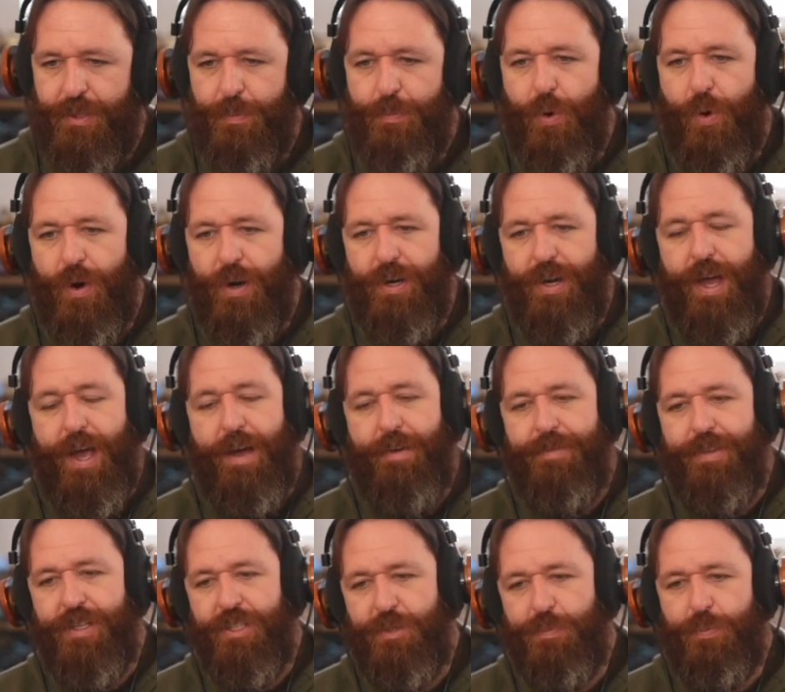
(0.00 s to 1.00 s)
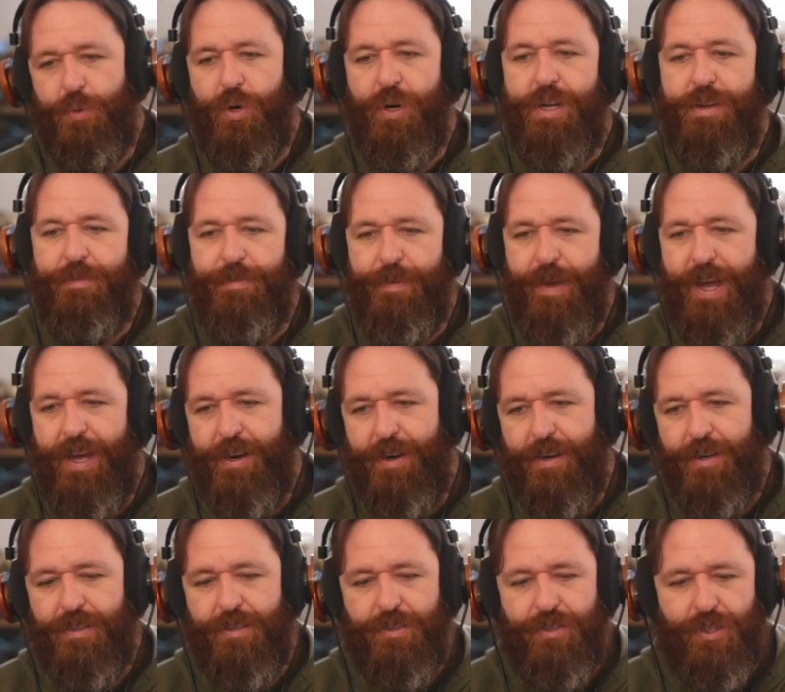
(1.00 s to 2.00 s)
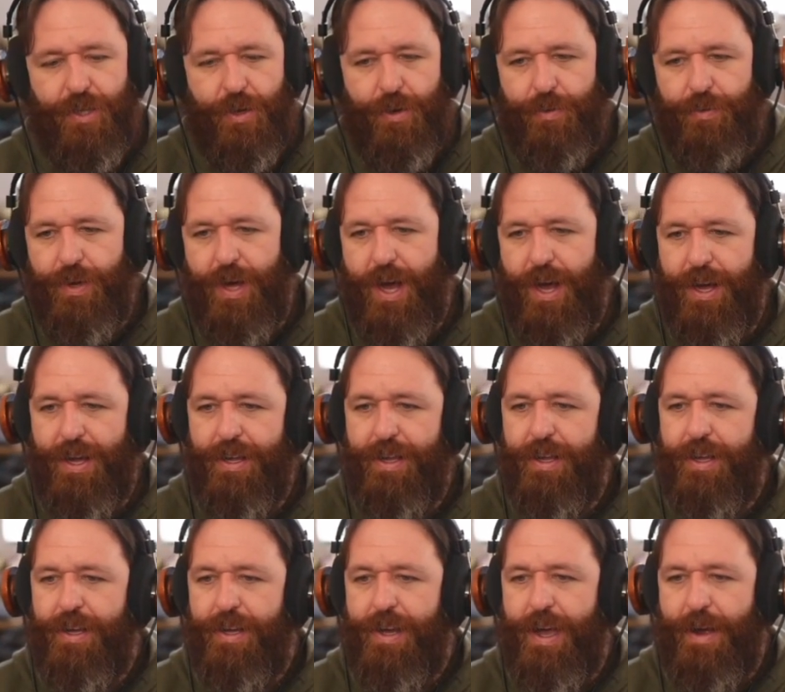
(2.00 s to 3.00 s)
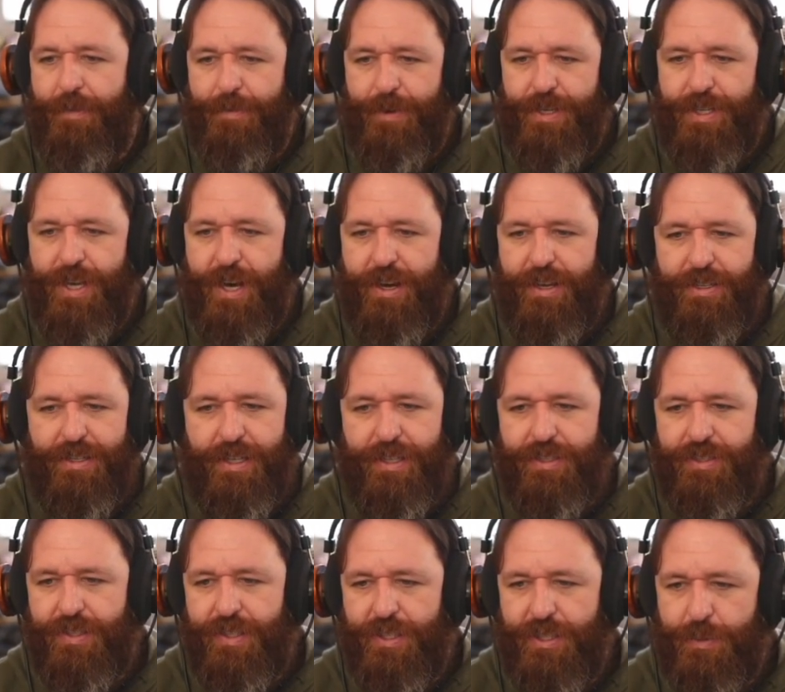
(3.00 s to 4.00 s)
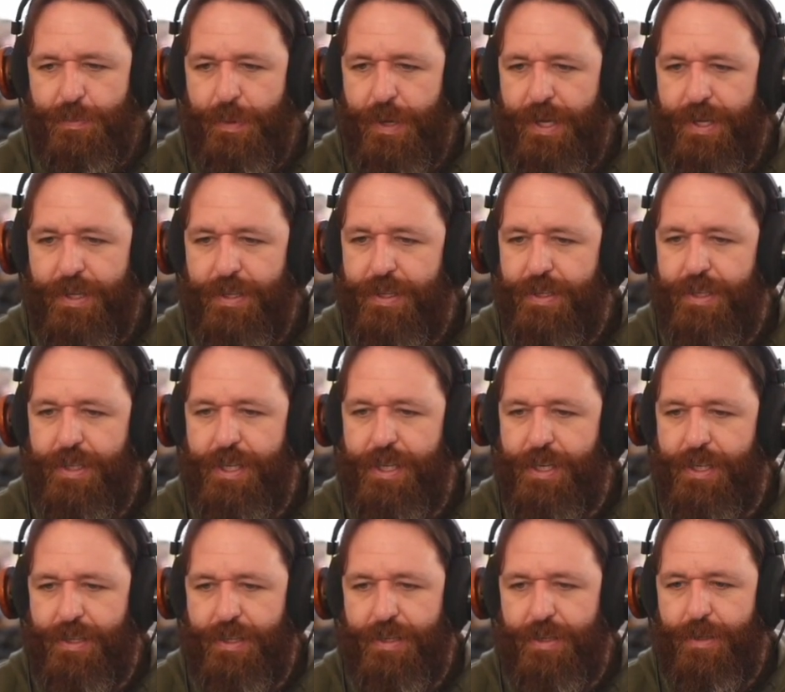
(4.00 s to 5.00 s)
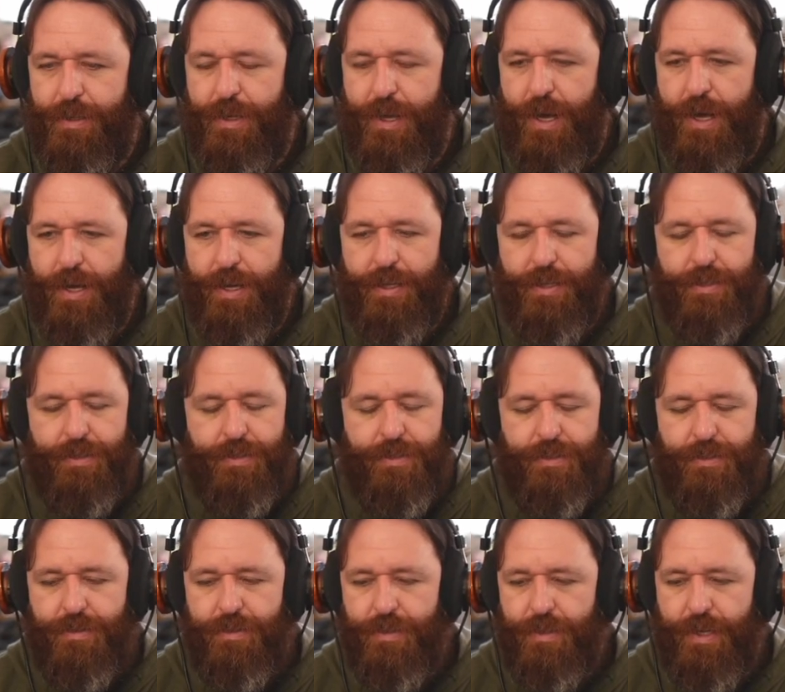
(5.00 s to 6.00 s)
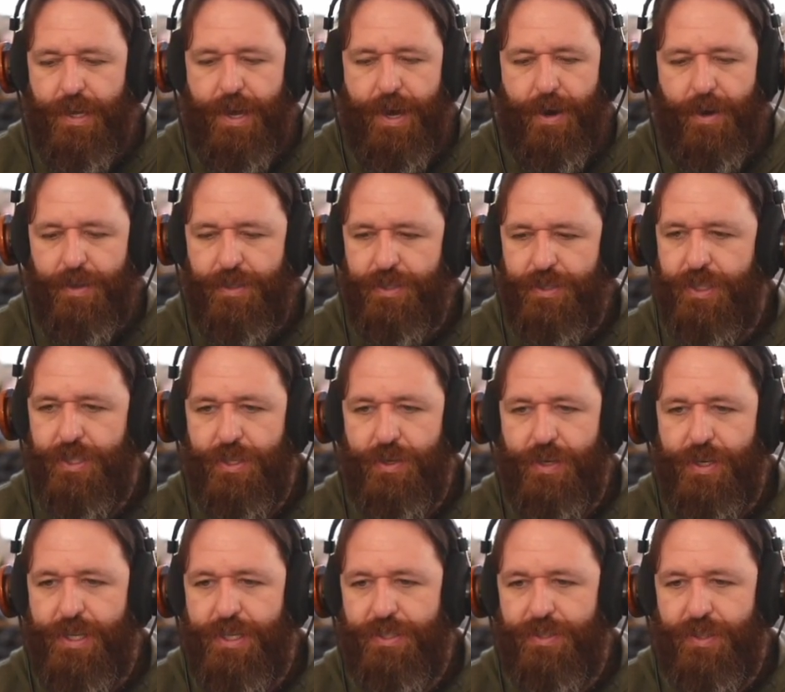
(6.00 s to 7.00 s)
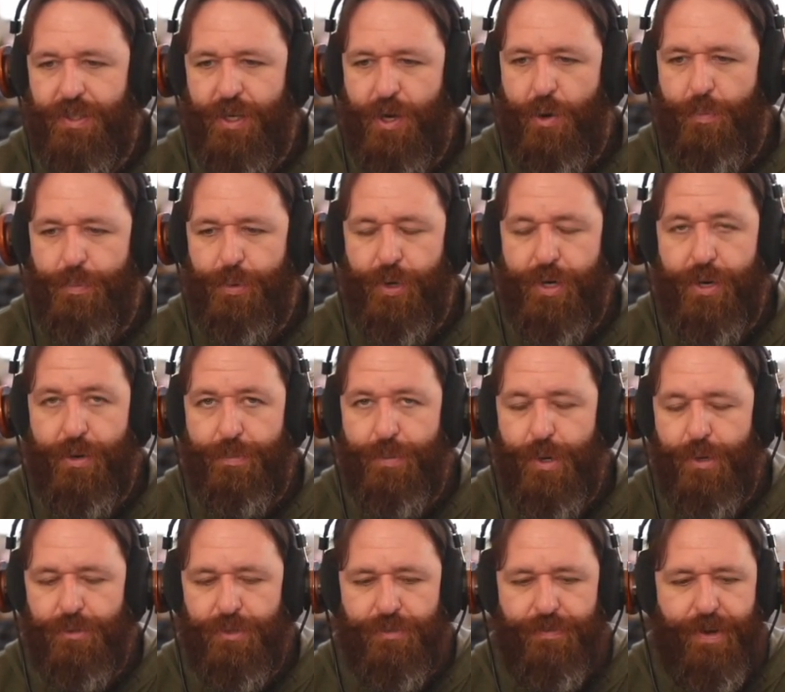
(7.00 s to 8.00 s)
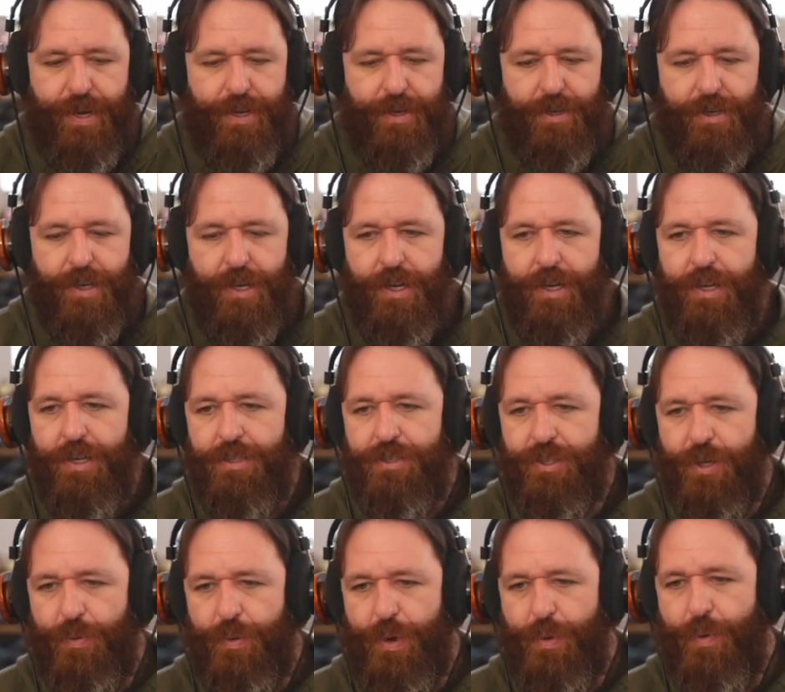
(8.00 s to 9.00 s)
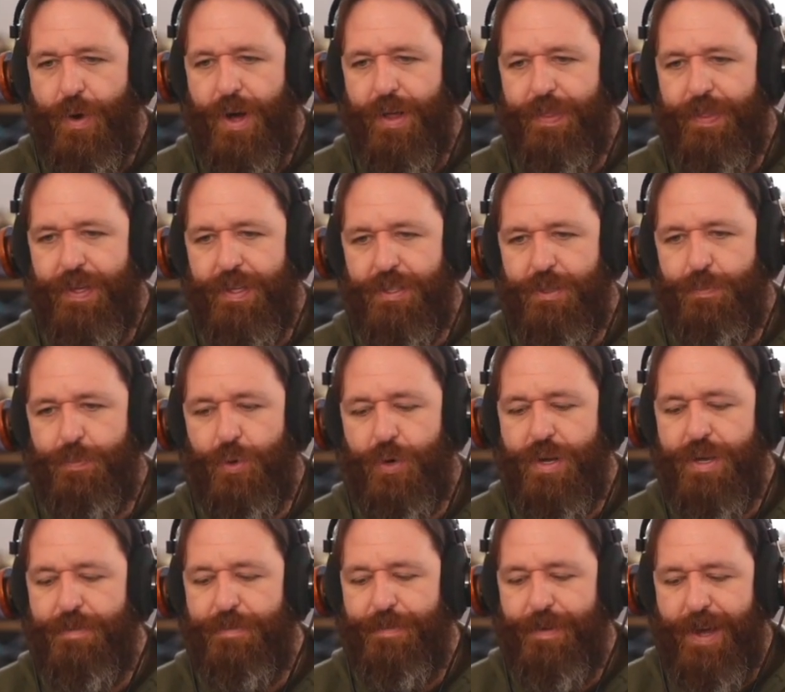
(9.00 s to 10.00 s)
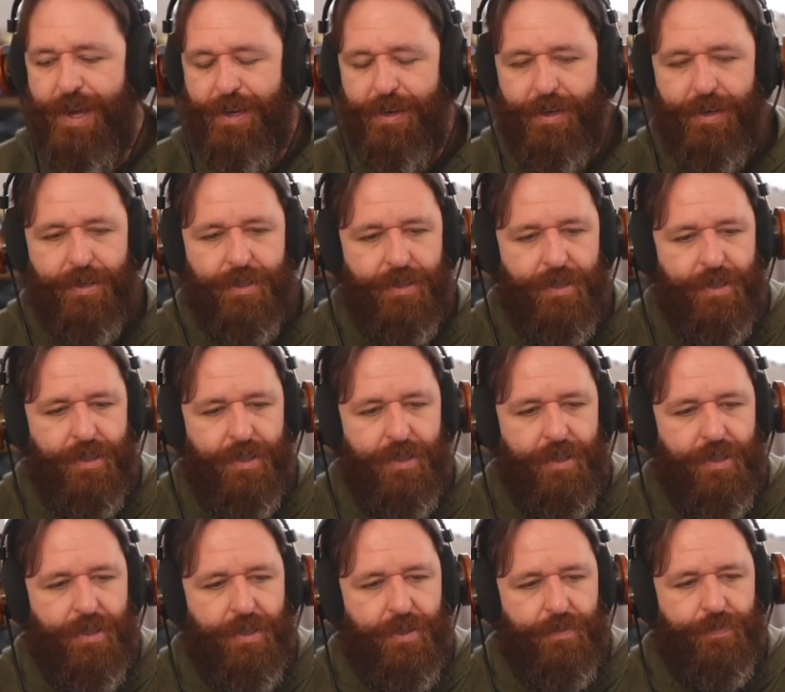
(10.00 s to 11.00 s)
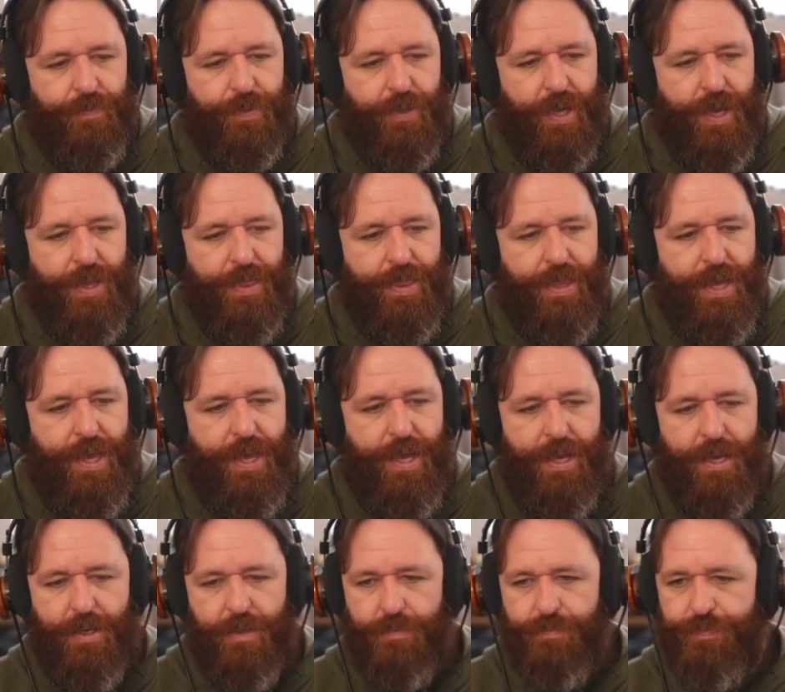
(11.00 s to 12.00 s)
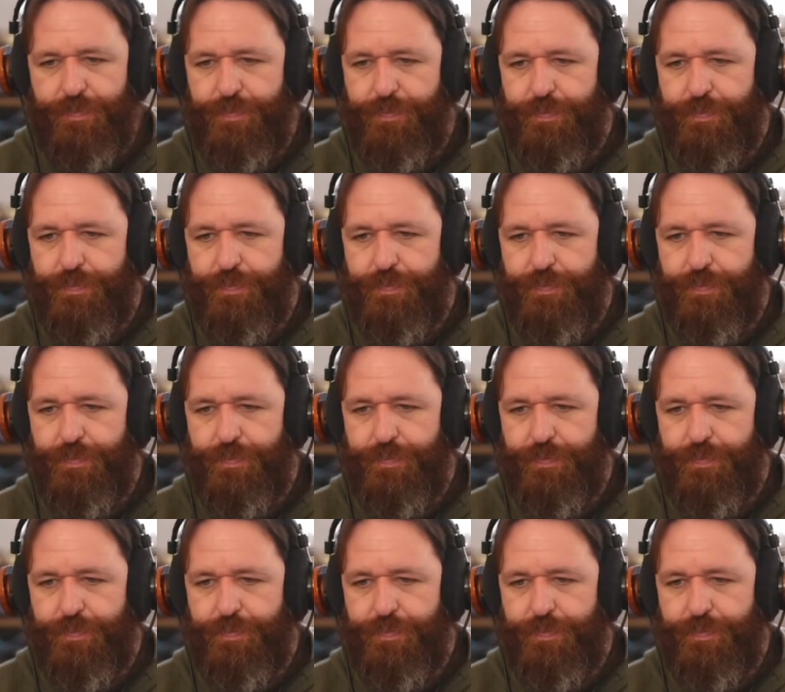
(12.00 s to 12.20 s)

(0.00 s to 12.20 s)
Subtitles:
important to have this pre-fader. So not every DAW does this, but in Harrison, you can easily go pre or post fader. So we want this pre-fader. And then